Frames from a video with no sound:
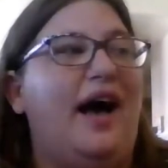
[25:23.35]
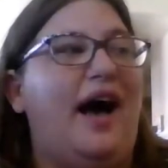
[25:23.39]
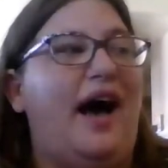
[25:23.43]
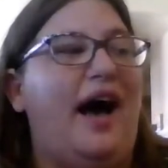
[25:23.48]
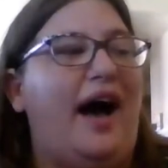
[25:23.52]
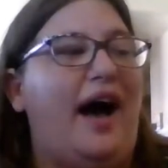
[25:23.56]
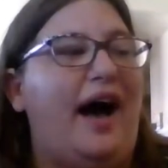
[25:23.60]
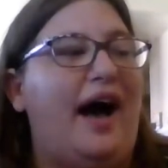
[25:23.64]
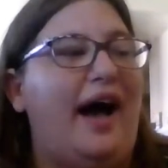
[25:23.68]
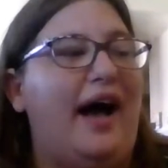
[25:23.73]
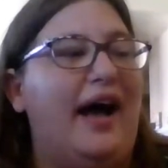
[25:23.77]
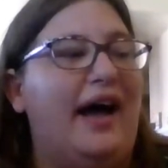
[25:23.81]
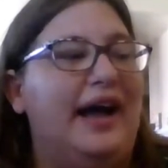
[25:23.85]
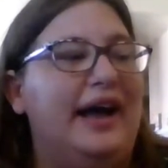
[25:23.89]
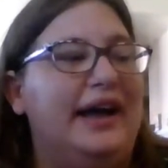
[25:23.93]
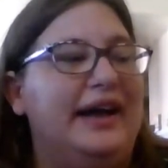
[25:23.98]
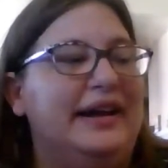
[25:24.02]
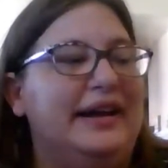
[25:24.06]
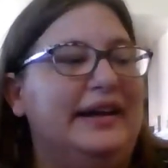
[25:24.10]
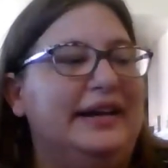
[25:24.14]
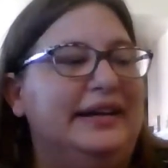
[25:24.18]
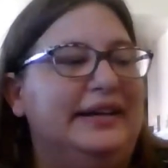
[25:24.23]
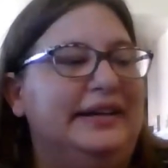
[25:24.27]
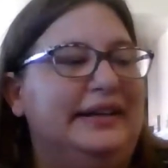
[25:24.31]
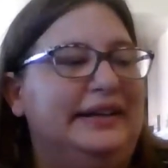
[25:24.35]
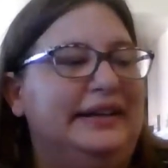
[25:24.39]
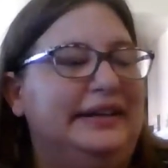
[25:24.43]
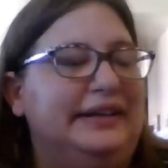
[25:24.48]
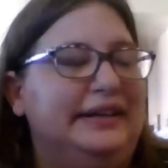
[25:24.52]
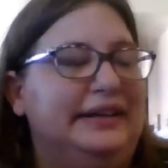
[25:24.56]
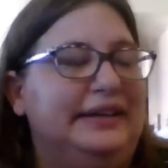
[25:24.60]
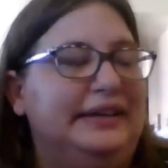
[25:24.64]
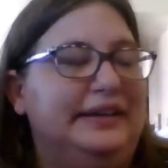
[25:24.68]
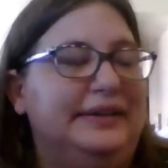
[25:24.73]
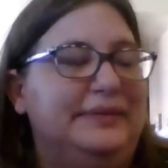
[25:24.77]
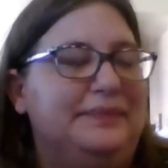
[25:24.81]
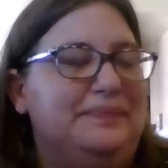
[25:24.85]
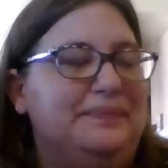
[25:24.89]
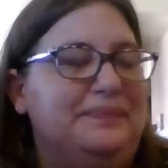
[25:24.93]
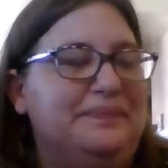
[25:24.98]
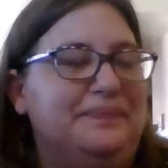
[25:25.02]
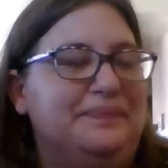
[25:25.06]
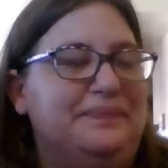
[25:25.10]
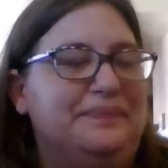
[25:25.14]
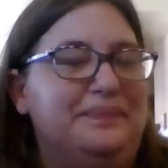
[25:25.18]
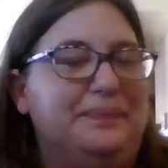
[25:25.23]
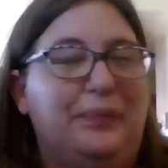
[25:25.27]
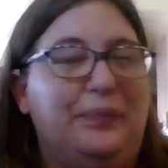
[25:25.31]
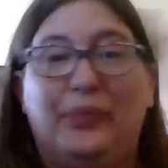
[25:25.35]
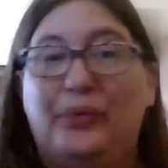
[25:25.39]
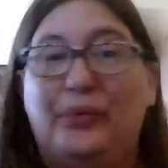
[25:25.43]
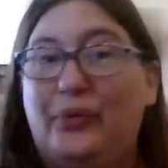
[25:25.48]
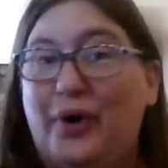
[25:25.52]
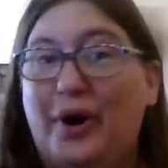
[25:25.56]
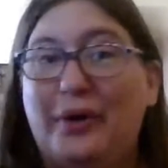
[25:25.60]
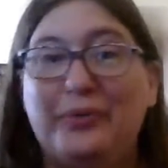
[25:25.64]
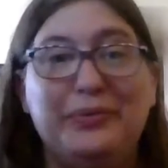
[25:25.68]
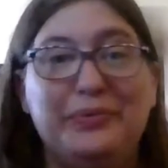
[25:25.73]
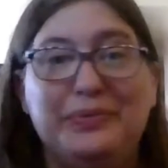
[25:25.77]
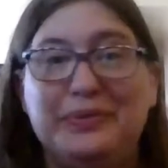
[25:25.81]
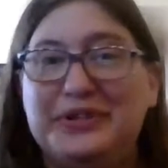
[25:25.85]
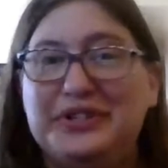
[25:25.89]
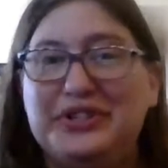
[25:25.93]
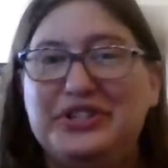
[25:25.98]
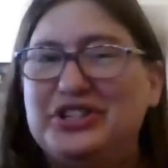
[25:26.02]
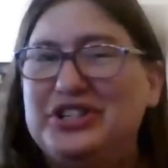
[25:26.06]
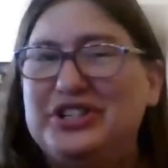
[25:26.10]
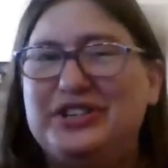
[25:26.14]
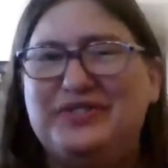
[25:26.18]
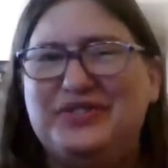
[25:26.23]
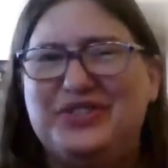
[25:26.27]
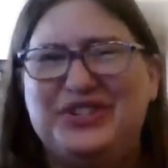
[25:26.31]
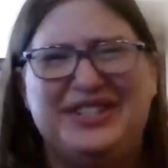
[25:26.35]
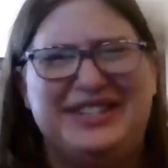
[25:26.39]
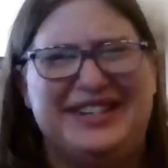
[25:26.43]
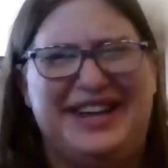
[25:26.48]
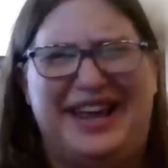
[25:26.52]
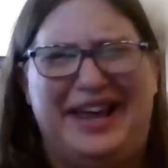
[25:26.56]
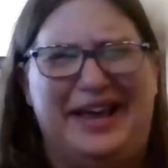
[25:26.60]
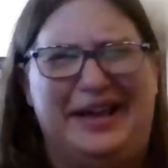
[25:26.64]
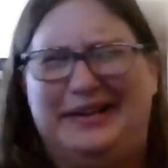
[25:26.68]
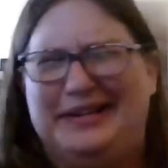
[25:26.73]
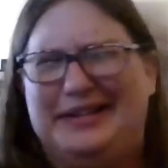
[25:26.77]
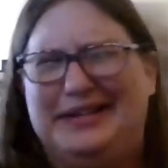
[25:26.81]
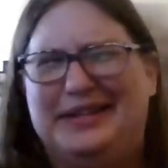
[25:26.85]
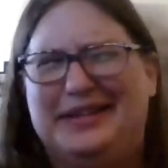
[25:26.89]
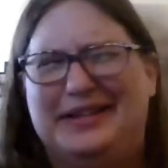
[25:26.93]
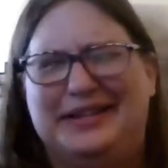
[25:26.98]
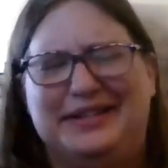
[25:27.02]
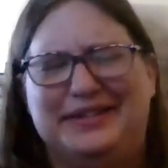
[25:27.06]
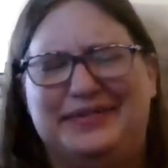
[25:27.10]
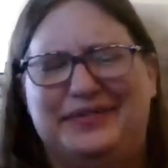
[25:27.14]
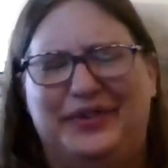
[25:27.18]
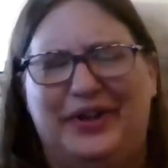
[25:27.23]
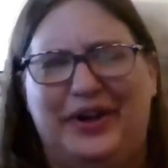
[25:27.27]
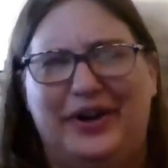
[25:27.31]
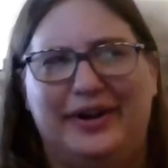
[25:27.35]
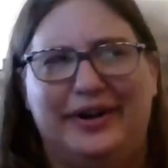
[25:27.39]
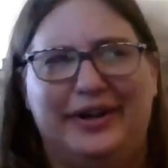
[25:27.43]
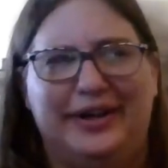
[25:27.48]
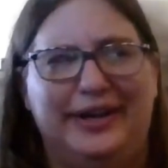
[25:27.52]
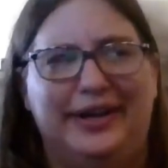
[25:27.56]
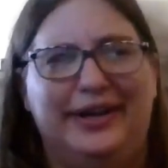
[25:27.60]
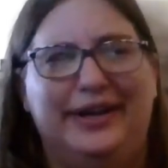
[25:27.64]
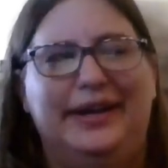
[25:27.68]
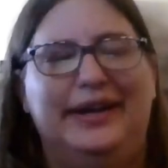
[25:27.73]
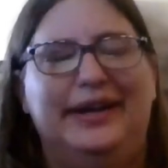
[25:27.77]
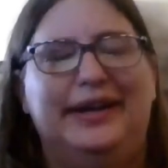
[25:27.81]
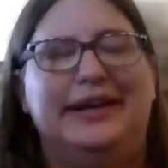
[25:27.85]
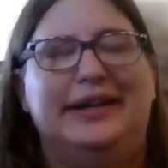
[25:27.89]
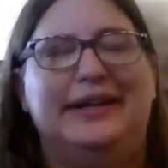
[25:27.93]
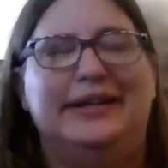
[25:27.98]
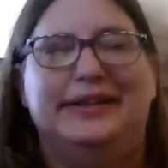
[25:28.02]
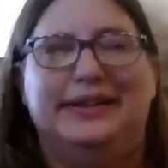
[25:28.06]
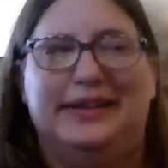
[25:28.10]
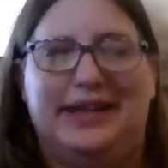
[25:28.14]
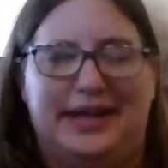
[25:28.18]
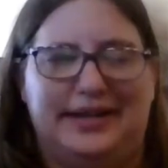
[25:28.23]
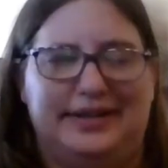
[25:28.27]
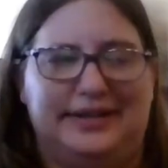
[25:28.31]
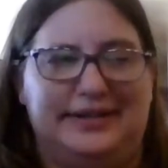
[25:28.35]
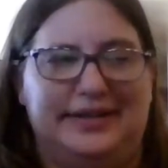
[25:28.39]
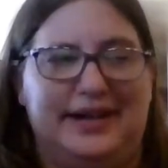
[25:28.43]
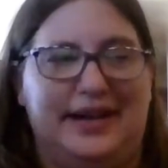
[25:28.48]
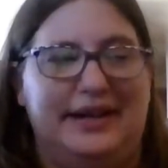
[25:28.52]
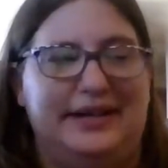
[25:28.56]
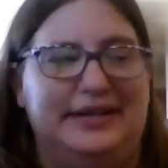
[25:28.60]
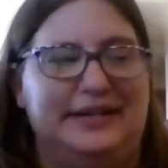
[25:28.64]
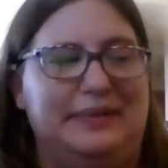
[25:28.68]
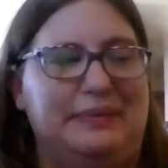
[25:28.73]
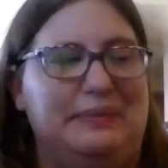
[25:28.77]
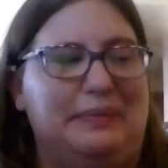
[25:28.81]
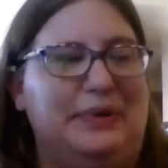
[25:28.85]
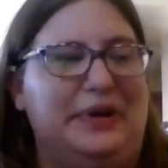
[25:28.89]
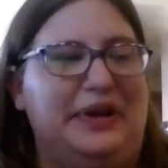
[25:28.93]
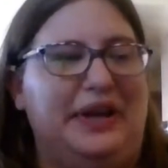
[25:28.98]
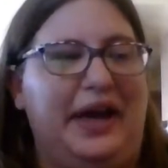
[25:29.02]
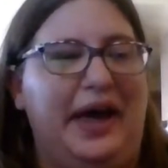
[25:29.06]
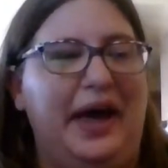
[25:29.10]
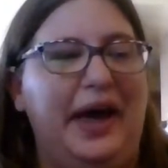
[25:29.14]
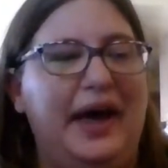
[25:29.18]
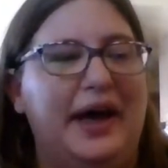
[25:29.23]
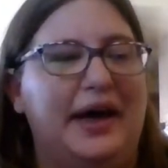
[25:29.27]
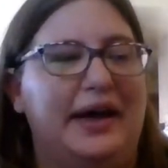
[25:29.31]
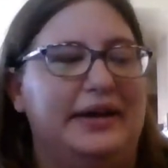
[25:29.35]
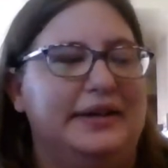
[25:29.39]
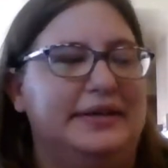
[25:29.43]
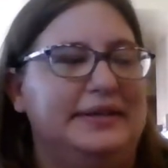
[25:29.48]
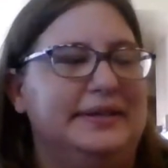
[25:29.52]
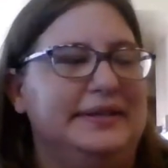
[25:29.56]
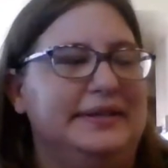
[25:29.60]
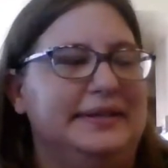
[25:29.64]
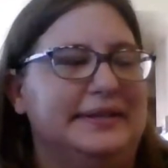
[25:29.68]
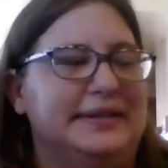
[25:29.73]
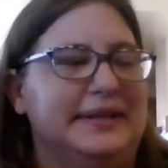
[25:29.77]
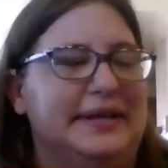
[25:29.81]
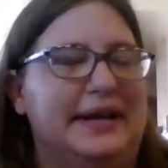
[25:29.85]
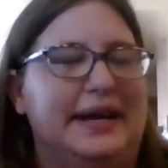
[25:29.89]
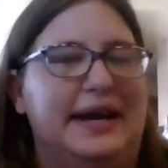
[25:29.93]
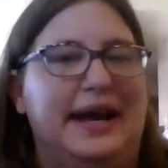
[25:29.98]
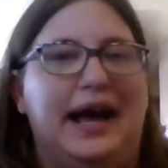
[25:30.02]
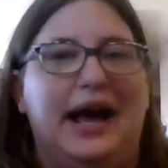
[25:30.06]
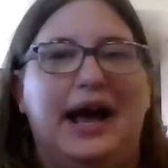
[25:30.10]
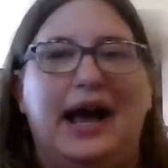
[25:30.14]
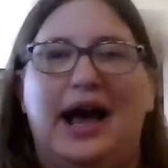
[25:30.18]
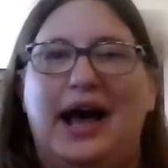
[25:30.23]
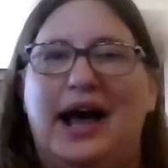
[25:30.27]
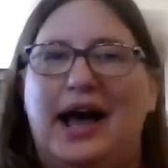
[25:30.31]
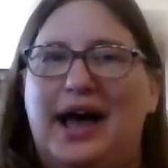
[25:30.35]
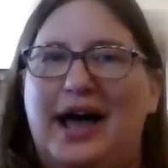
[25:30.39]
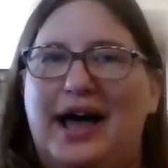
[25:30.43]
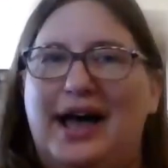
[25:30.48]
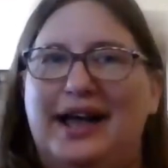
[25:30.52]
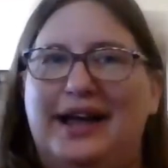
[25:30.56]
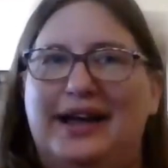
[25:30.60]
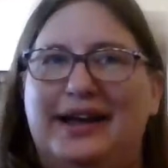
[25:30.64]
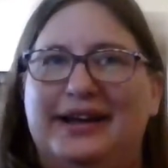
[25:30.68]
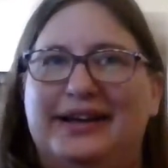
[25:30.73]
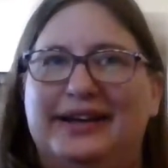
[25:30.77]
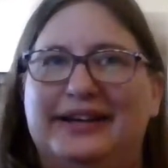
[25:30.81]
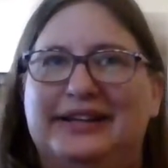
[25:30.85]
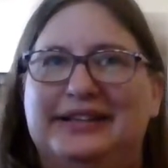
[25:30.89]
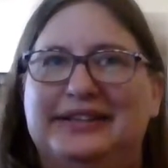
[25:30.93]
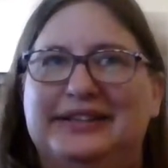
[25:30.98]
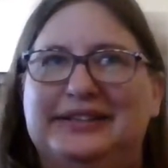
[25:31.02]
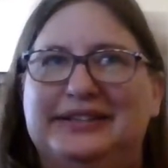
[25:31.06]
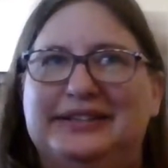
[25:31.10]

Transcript: I probably should have just ended this vlog last night because I